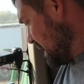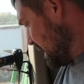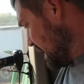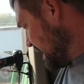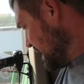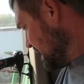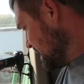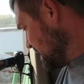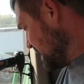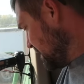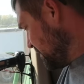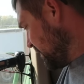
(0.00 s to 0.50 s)

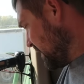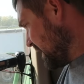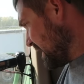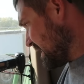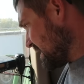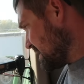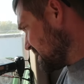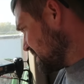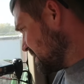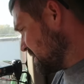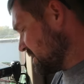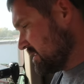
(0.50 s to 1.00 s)
Easy
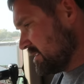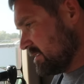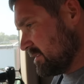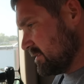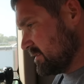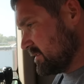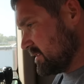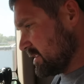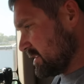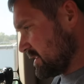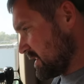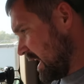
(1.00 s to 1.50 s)
fix,
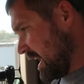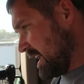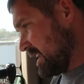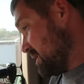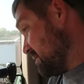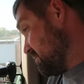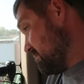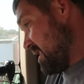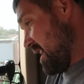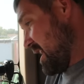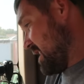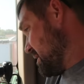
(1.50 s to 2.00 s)
just had,
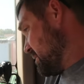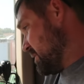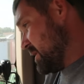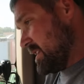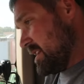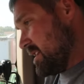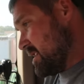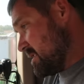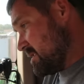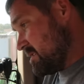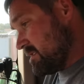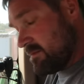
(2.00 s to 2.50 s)
had to be
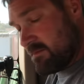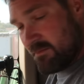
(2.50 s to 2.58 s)
done.